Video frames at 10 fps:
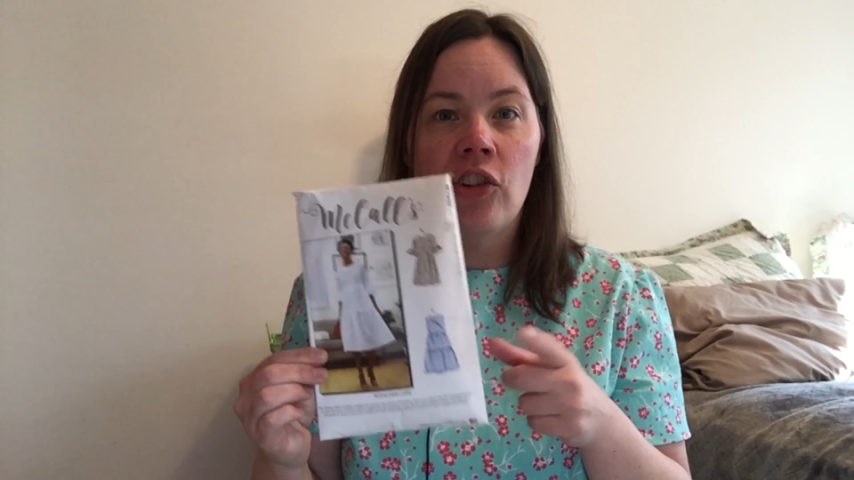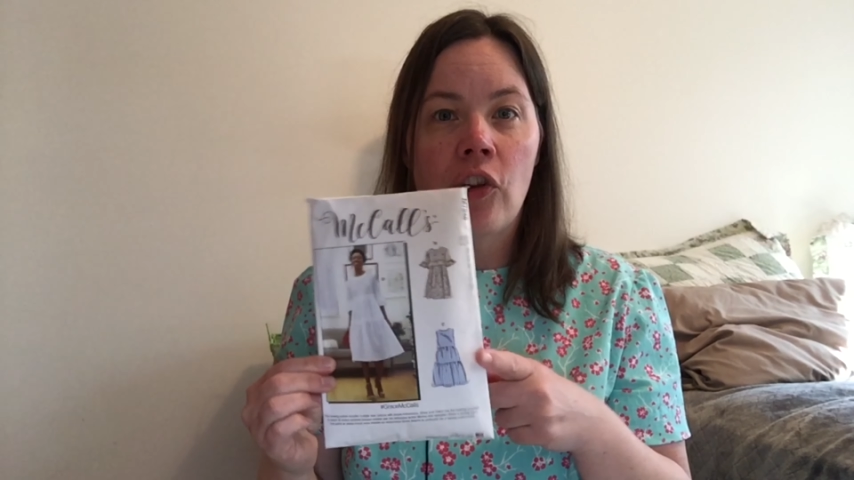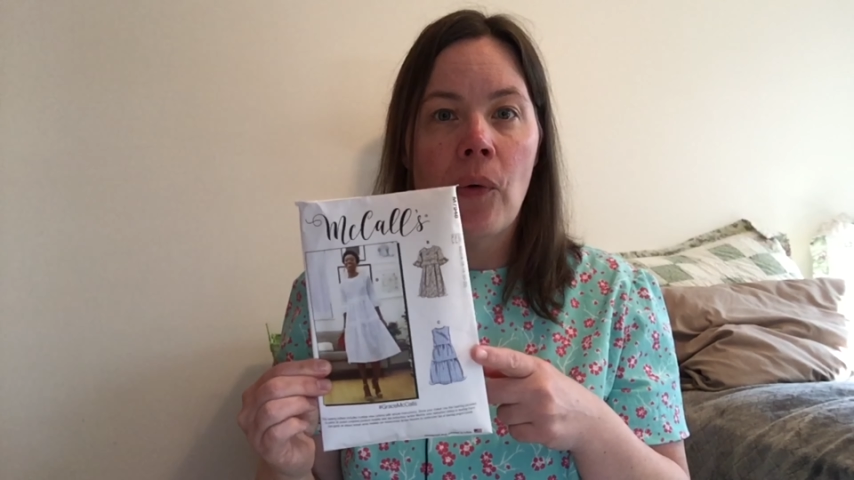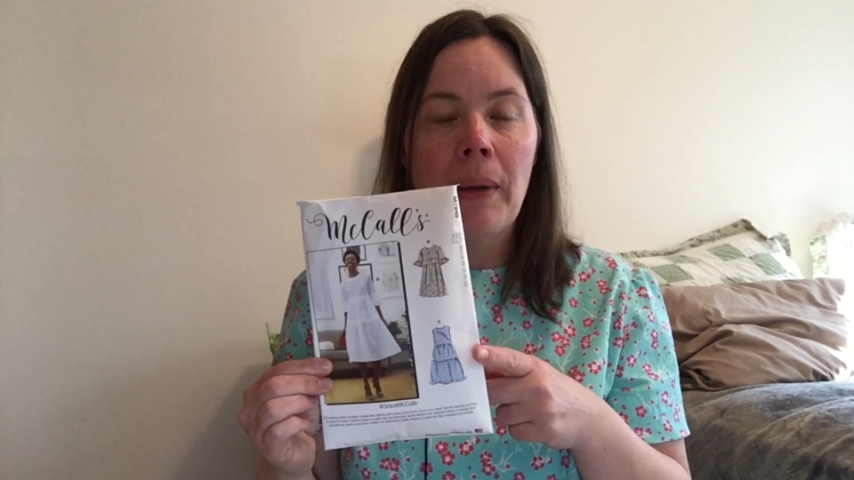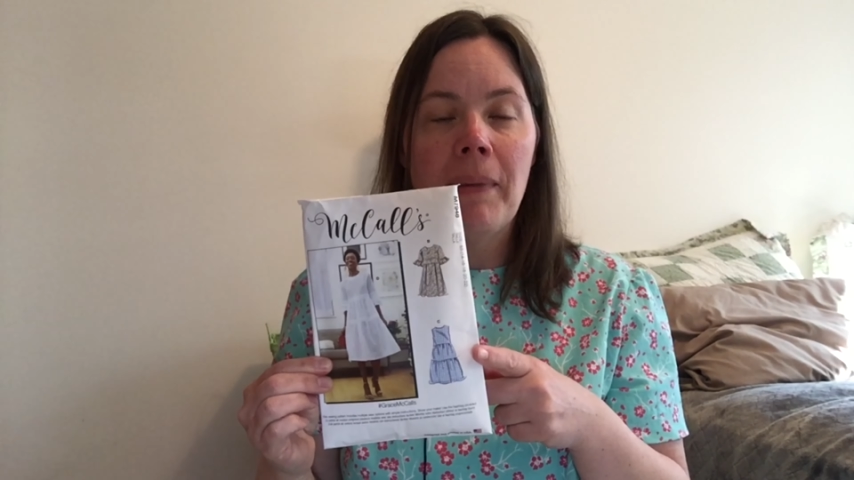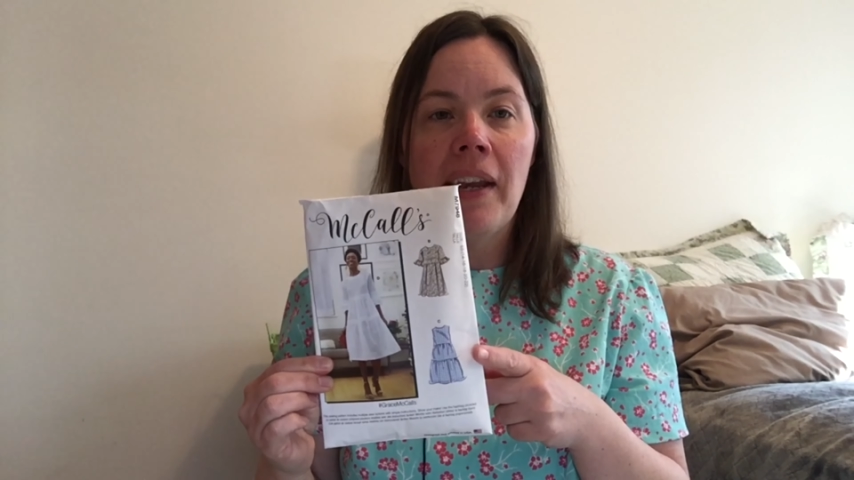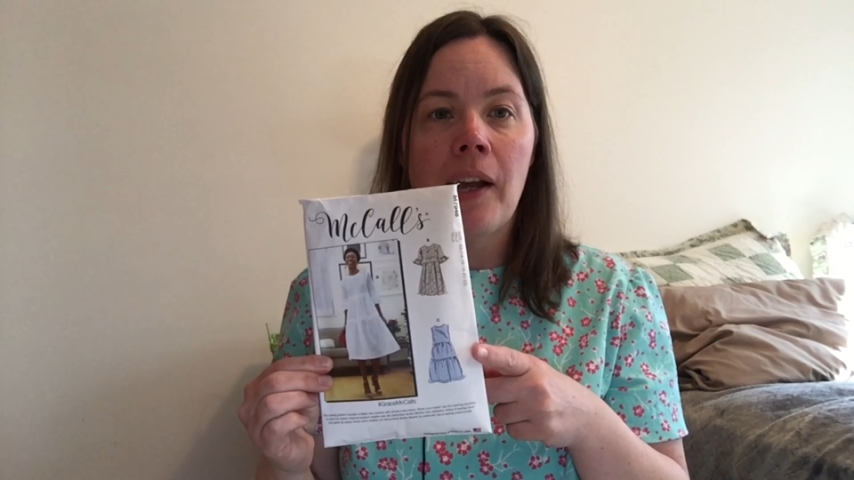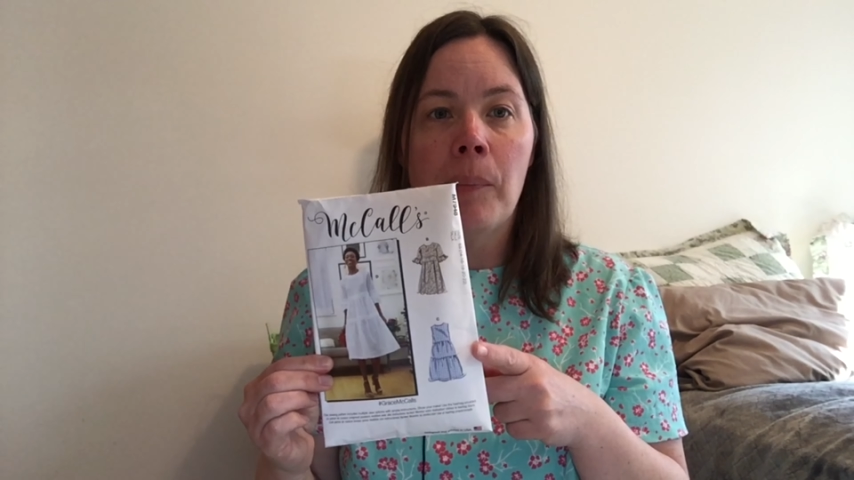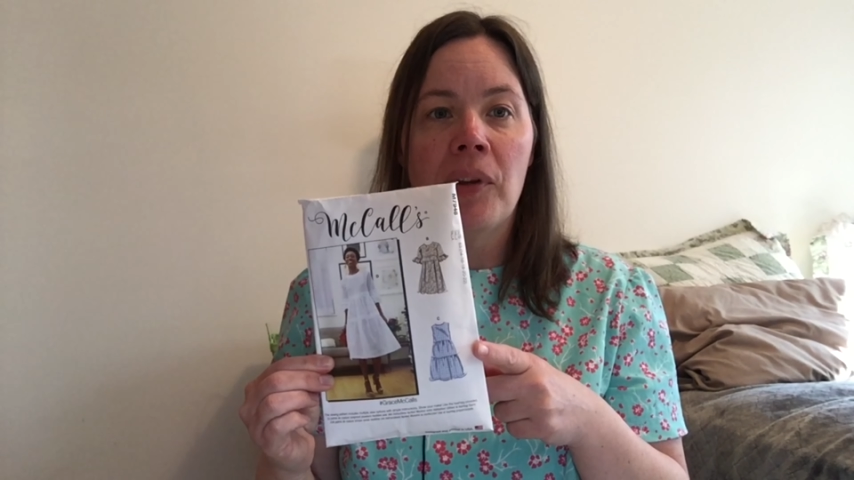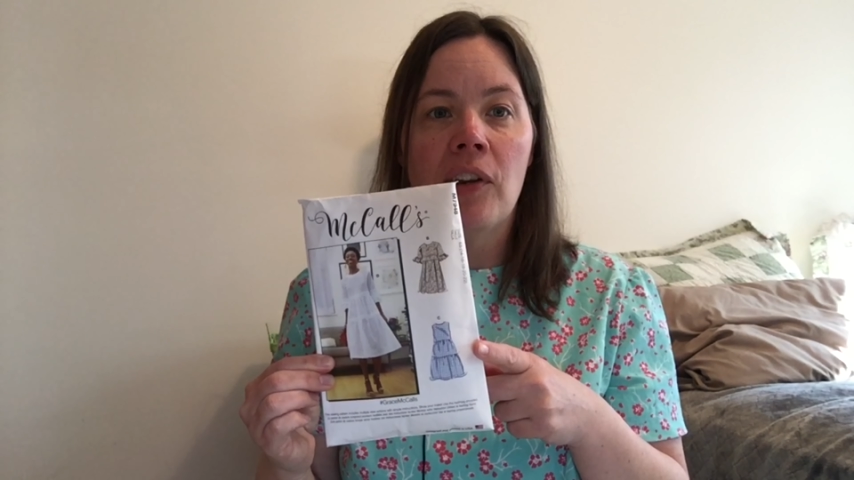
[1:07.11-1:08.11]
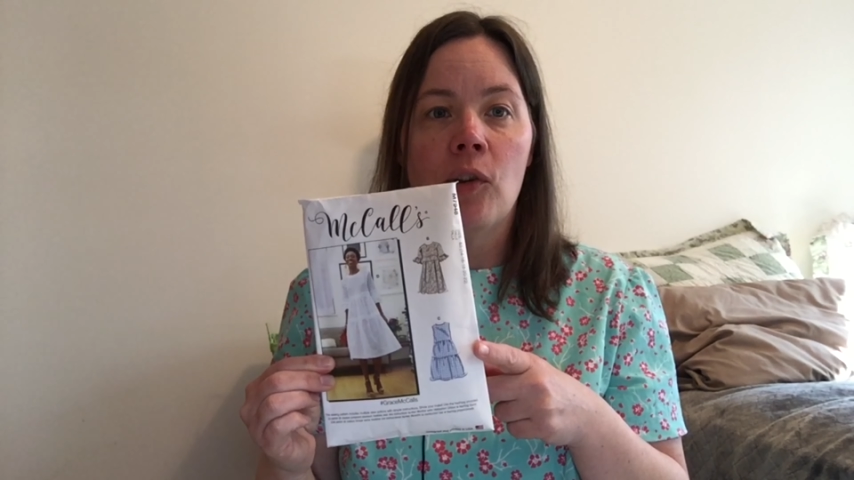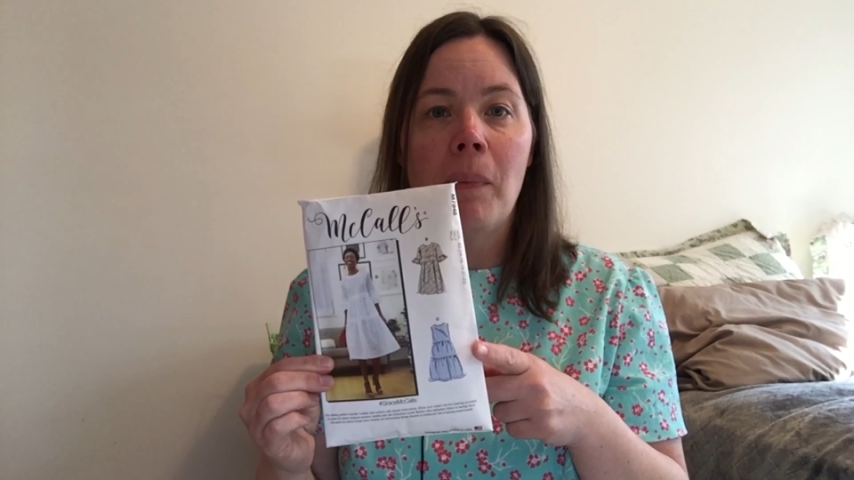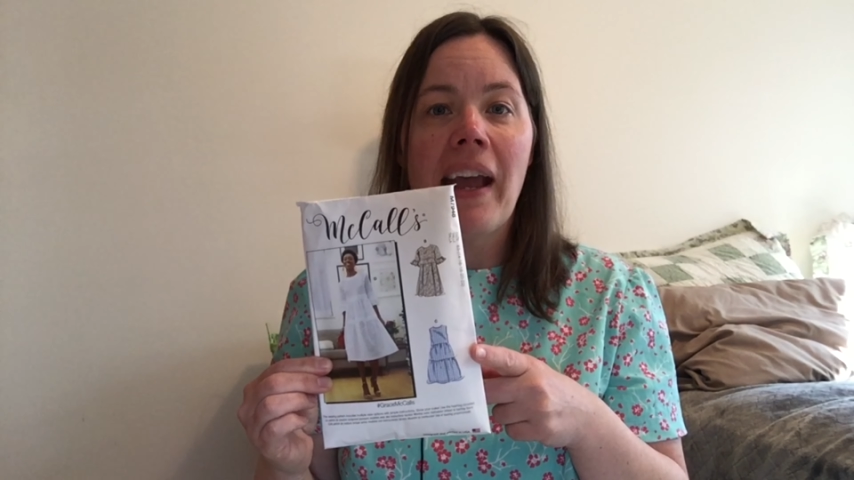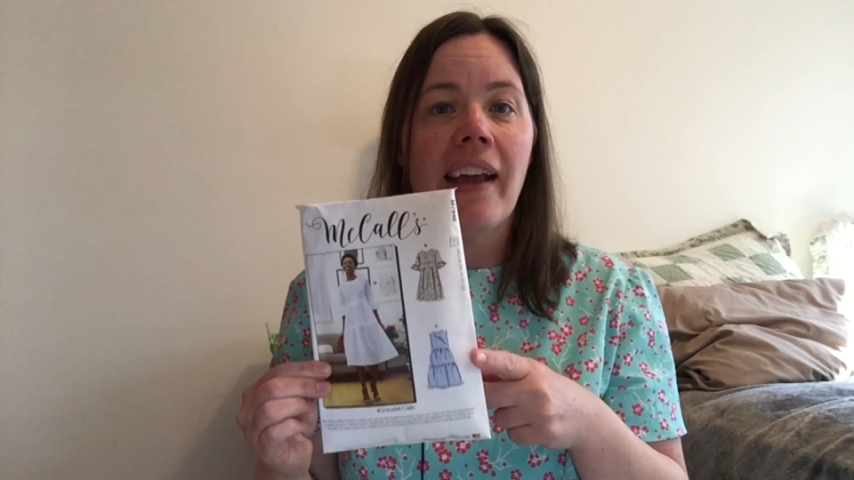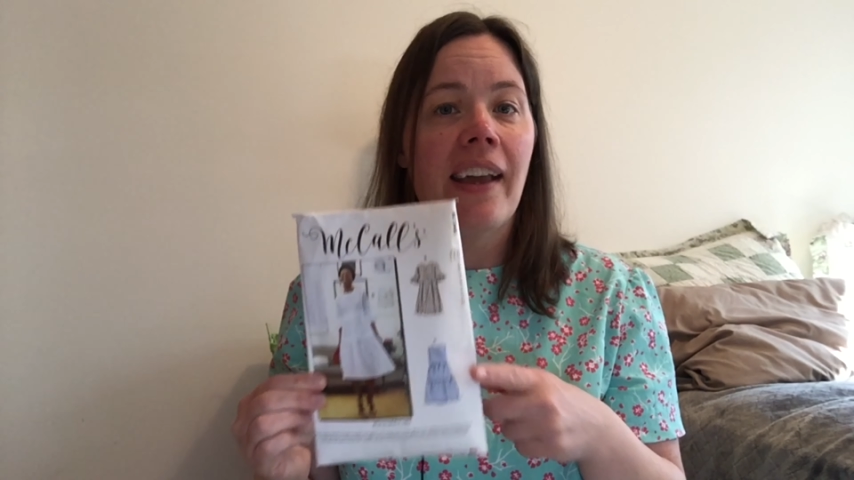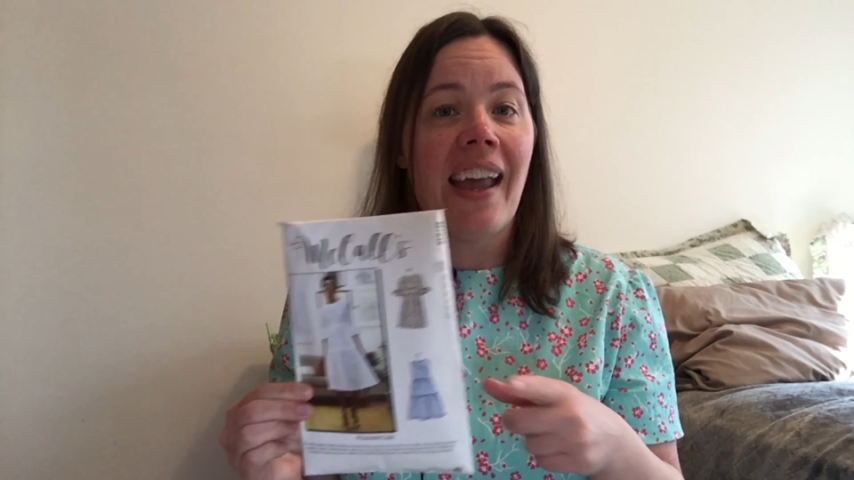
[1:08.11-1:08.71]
Sewing Bee a couple years back.